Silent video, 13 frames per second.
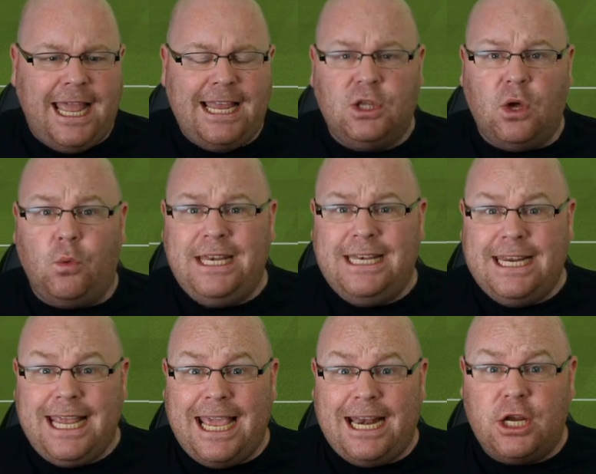is that we
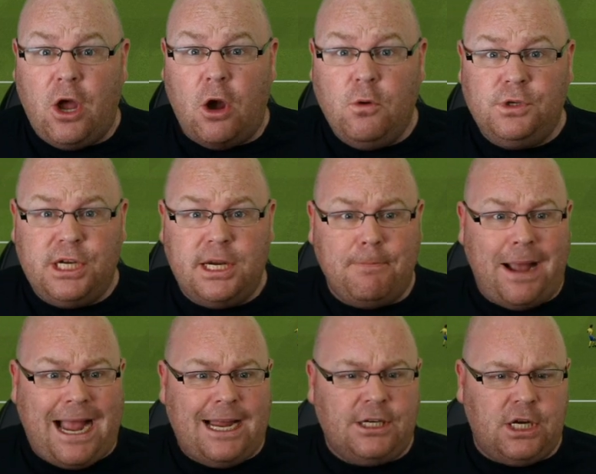did get a coaching
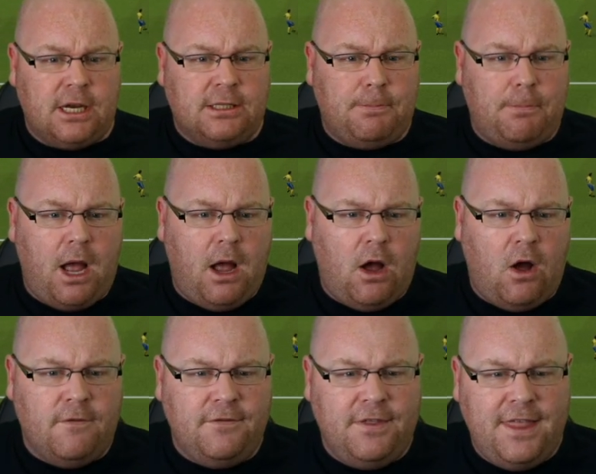badge as
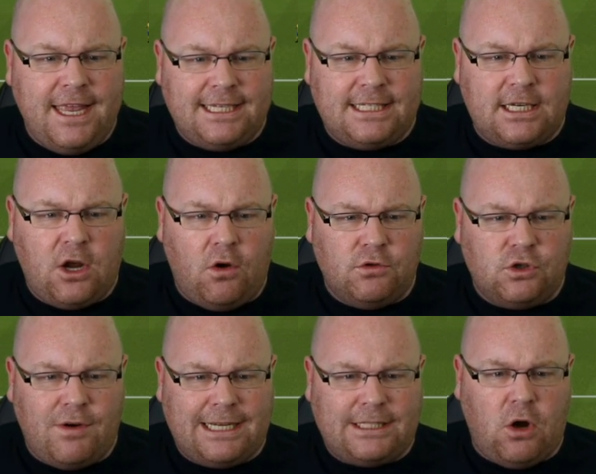part of this
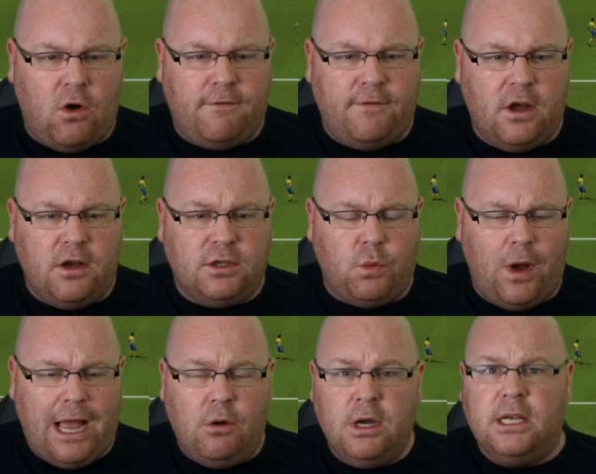contract offer as
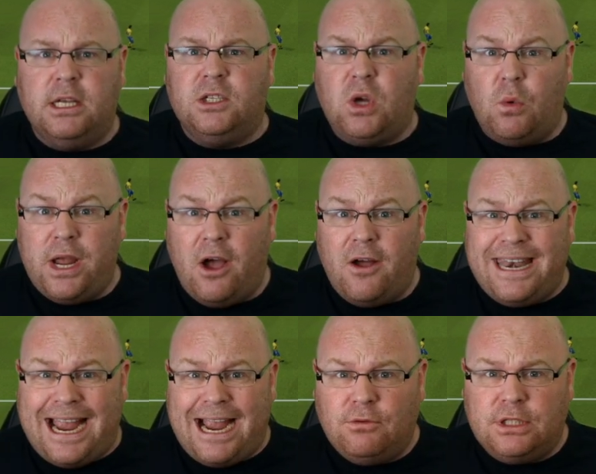well. So we are
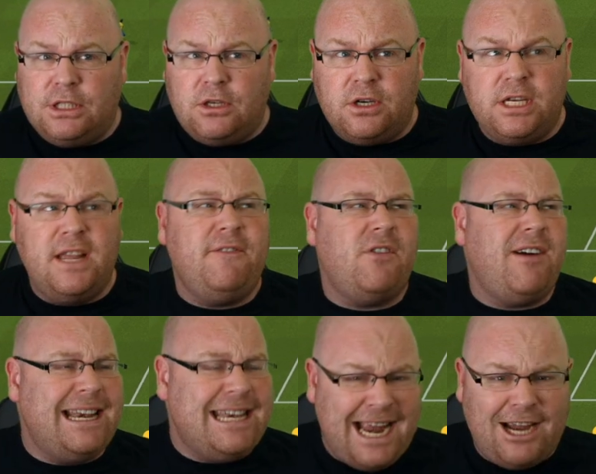now studying
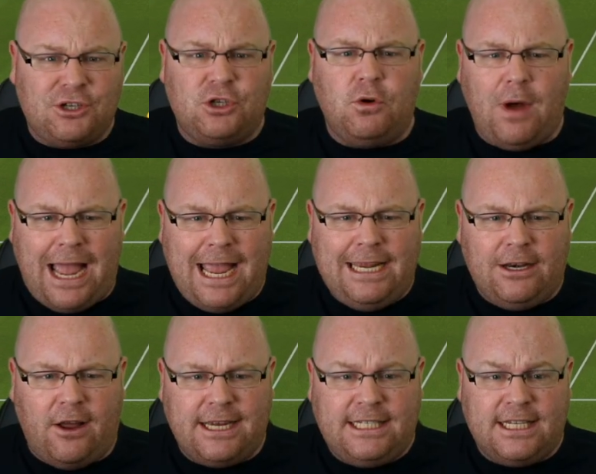for our national A
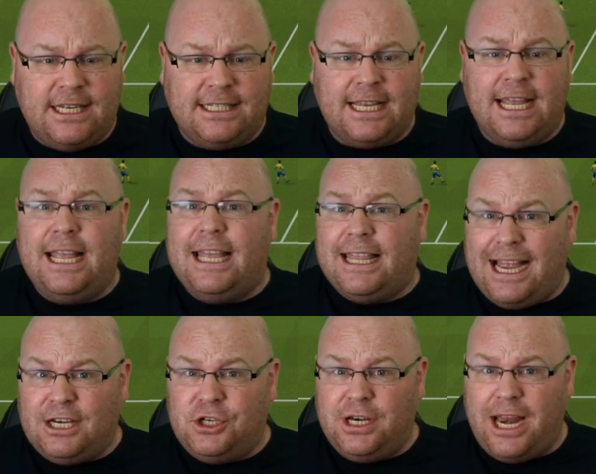license.
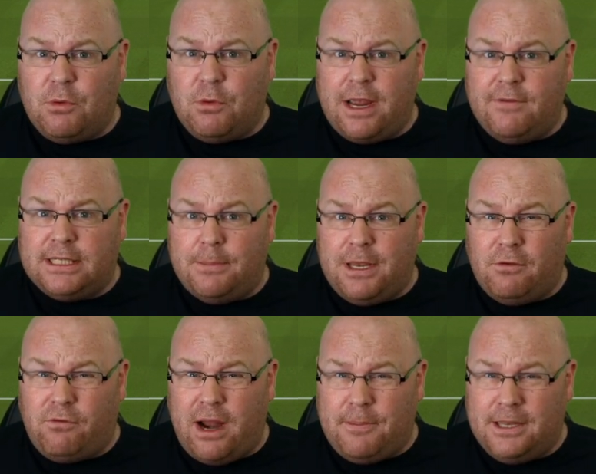That should help give us a bit
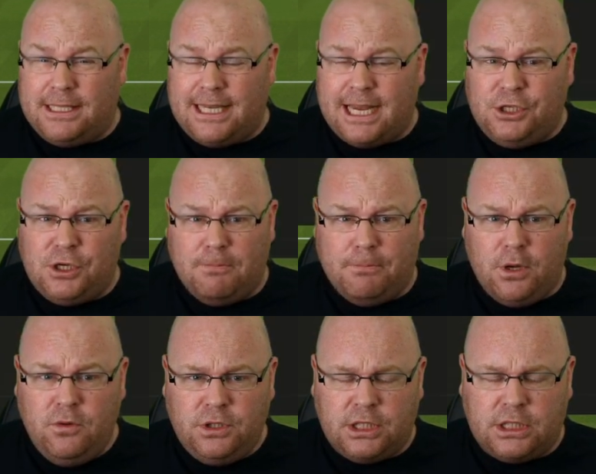of reputation
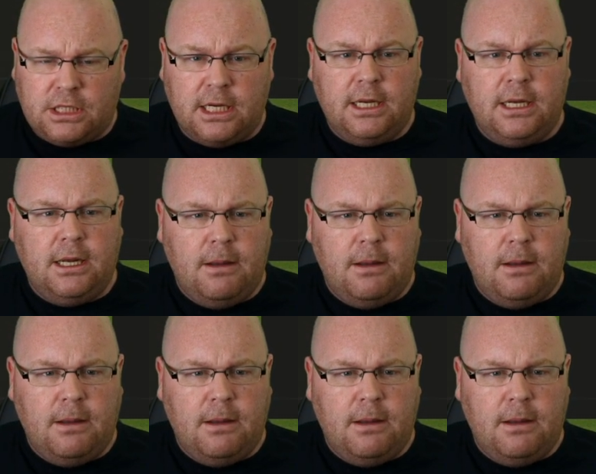boost,